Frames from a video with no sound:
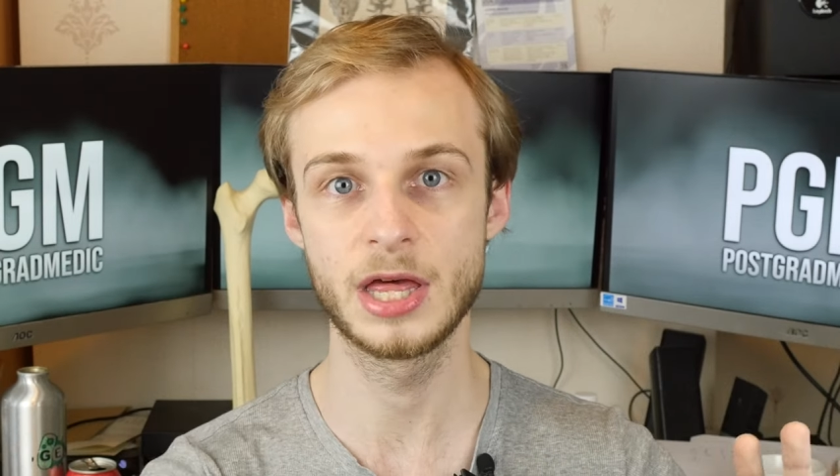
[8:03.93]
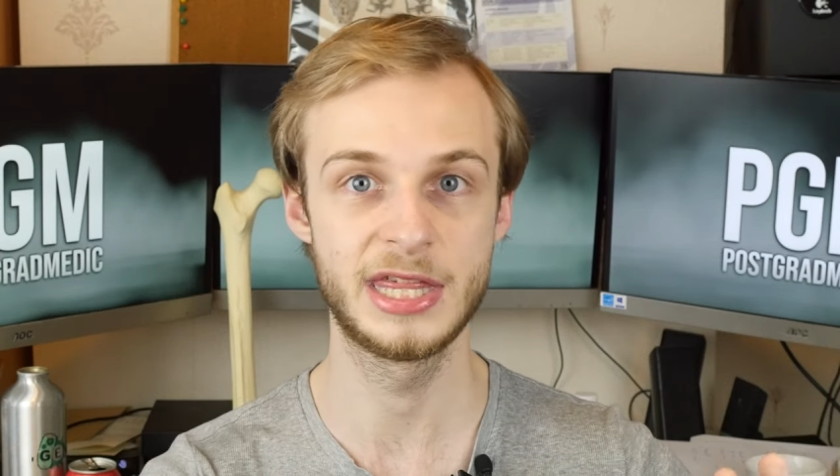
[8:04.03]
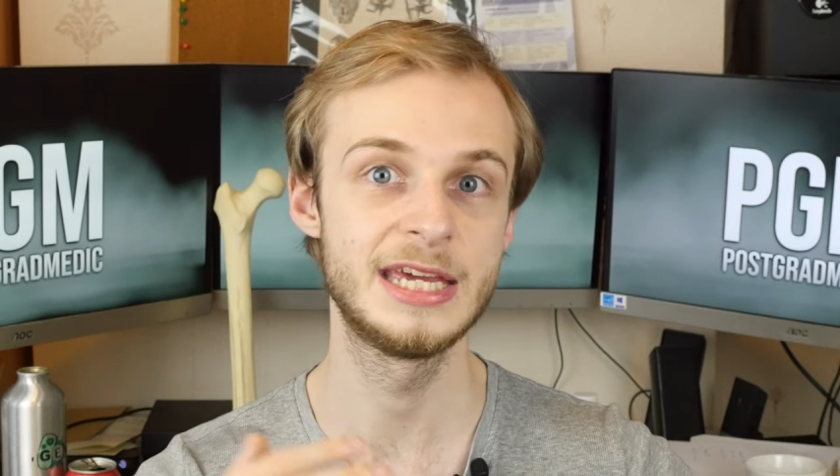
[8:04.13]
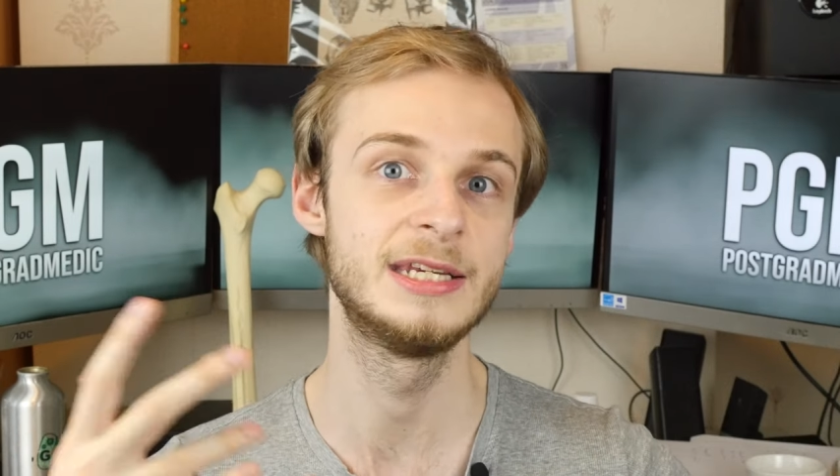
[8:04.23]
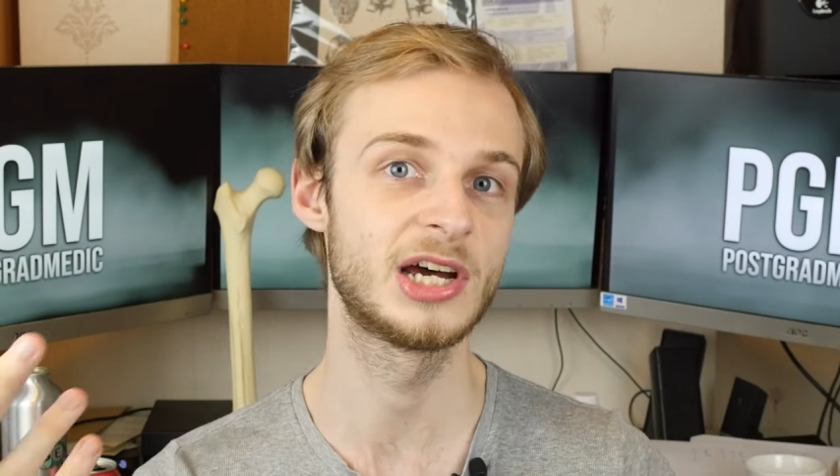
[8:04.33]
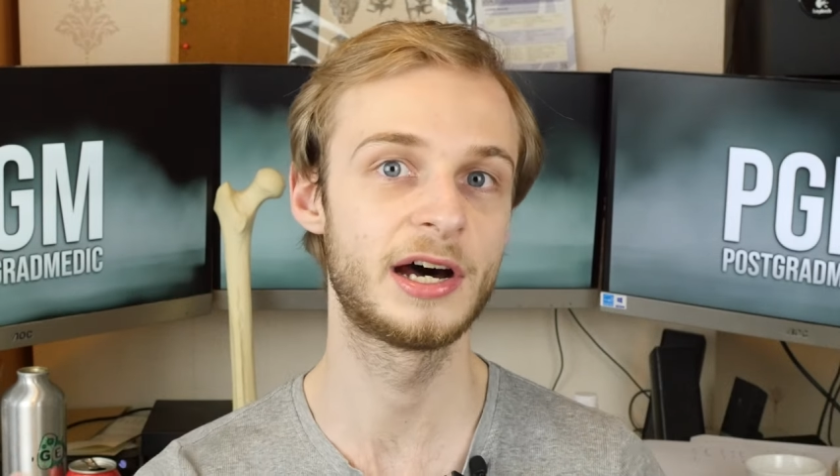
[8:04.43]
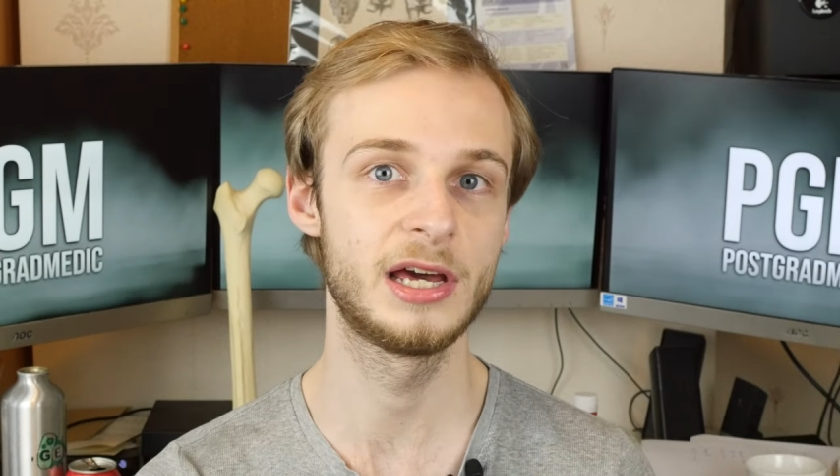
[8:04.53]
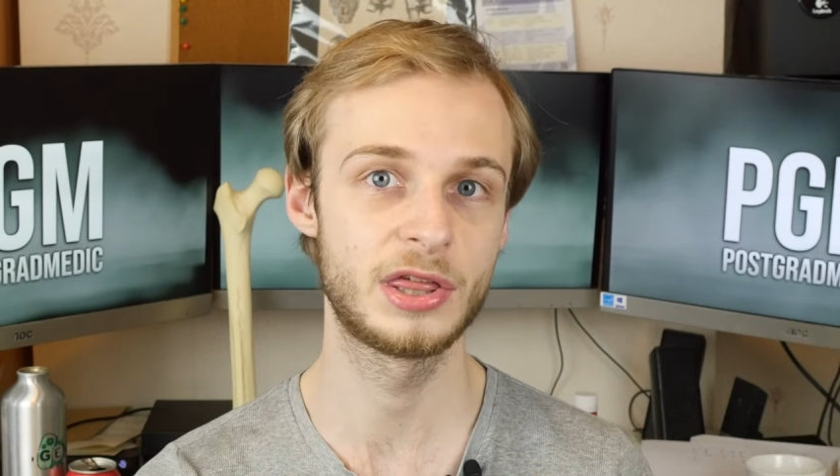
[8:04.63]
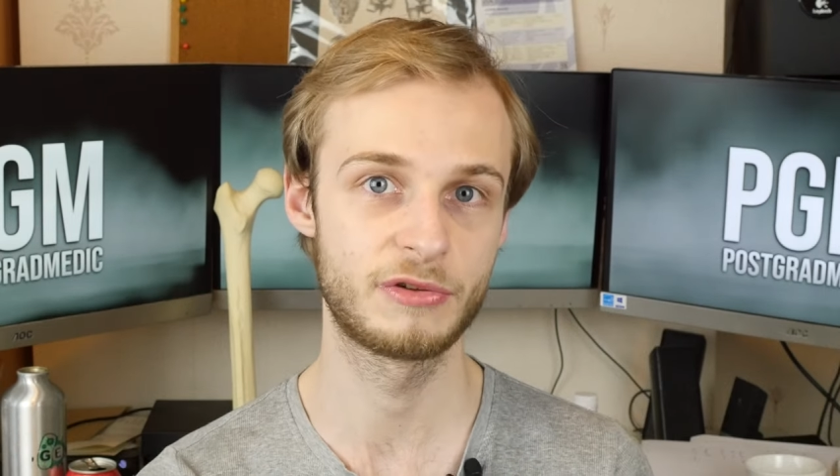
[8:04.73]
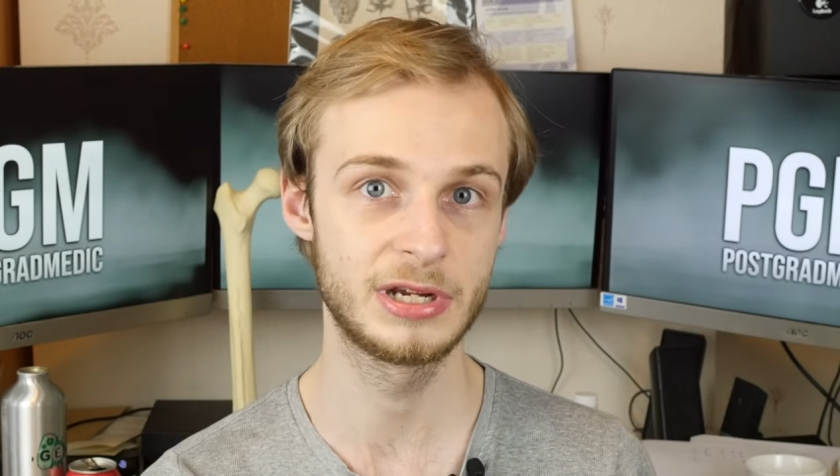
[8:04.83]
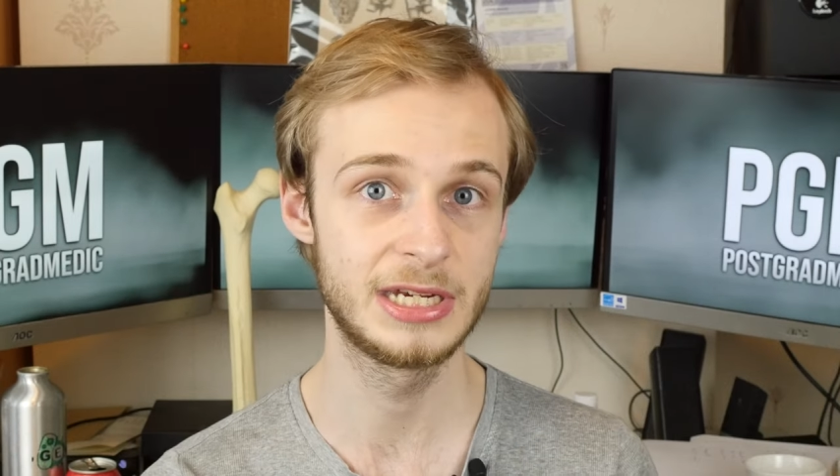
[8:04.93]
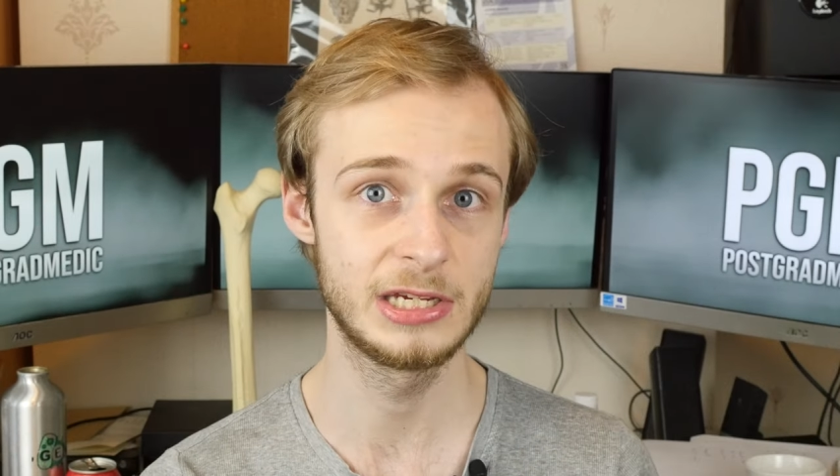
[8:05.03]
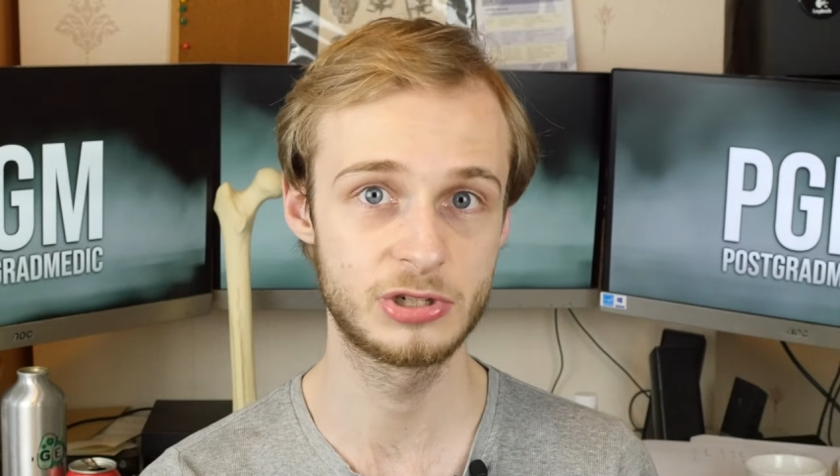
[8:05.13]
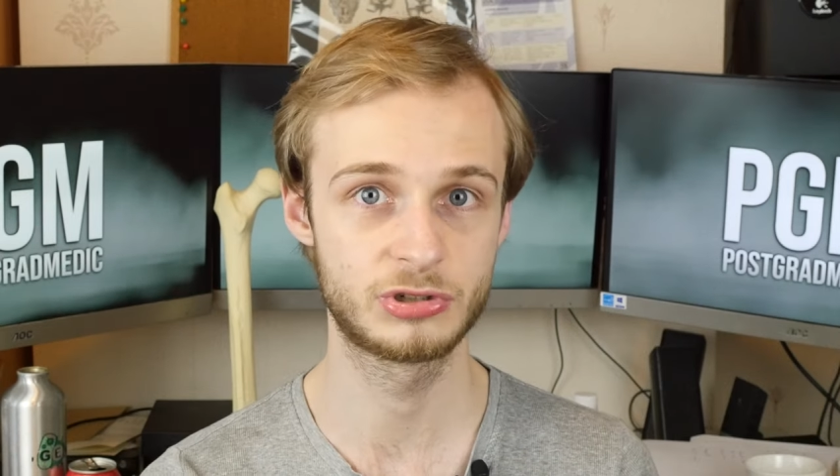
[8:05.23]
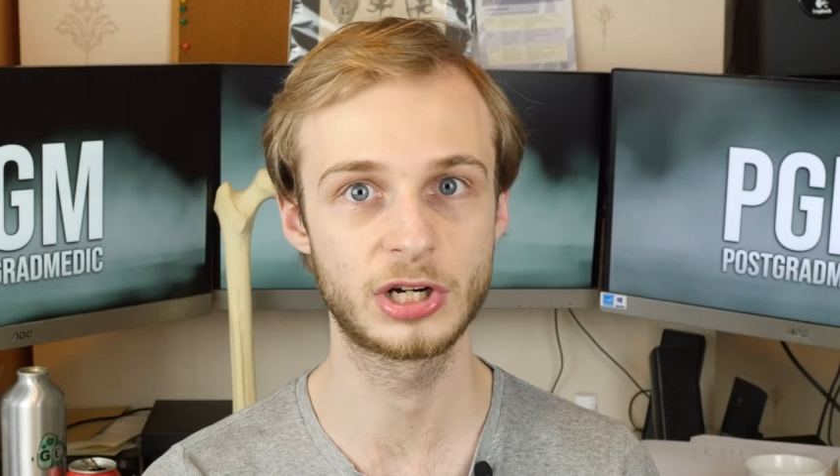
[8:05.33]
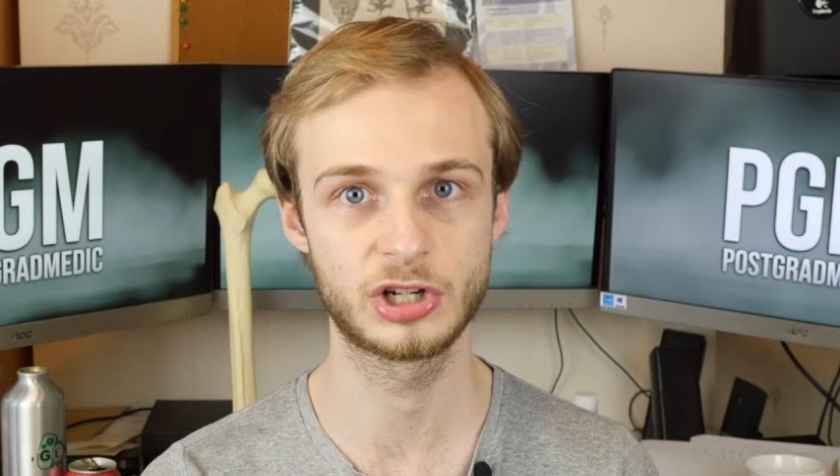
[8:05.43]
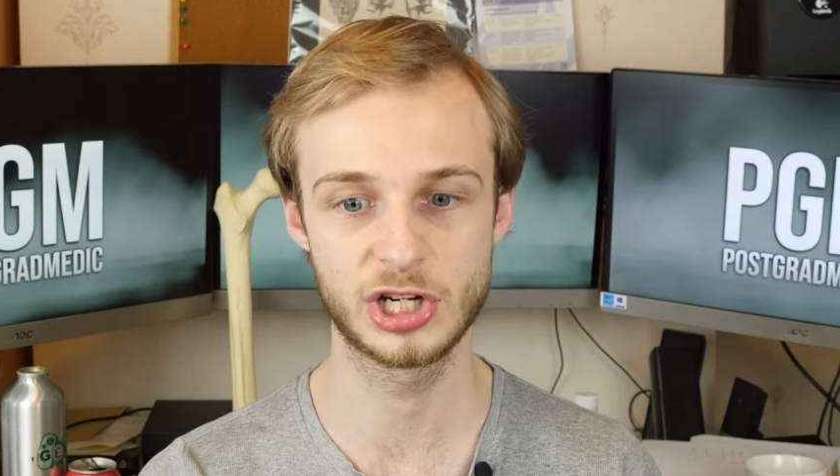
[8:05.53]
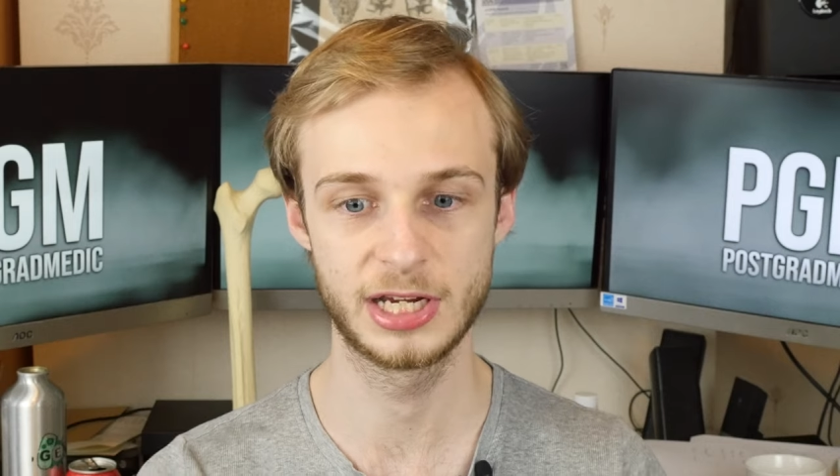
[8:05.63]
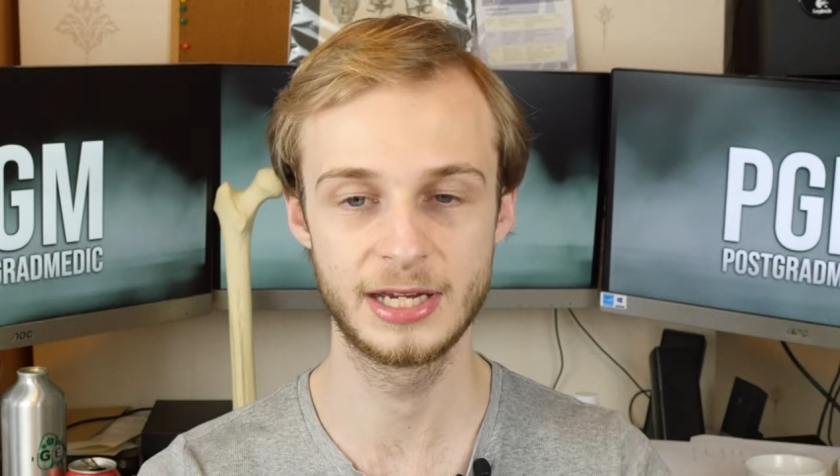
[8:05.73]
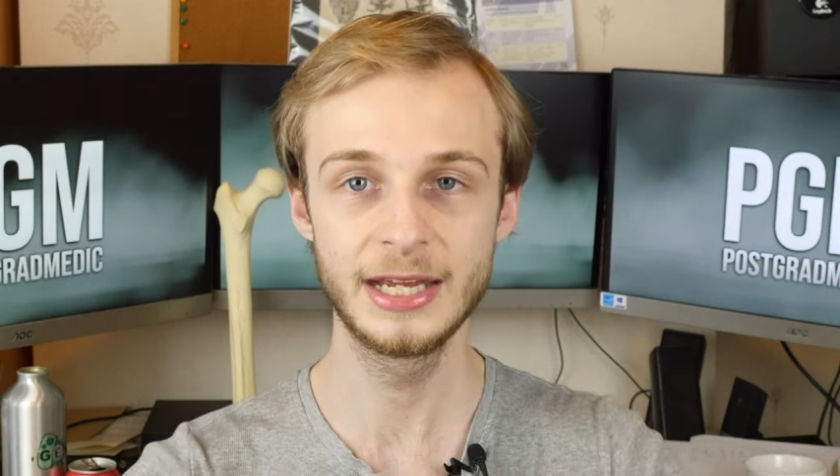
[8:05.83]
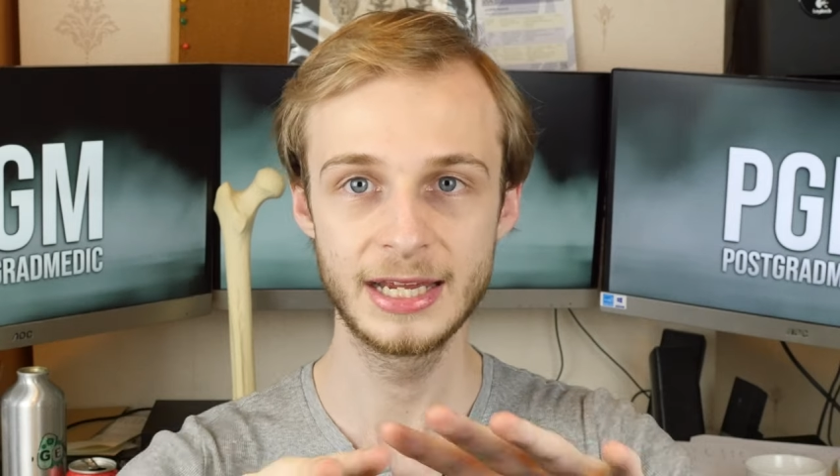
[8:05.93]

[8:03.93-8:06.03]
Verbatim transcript: the entire 3D structure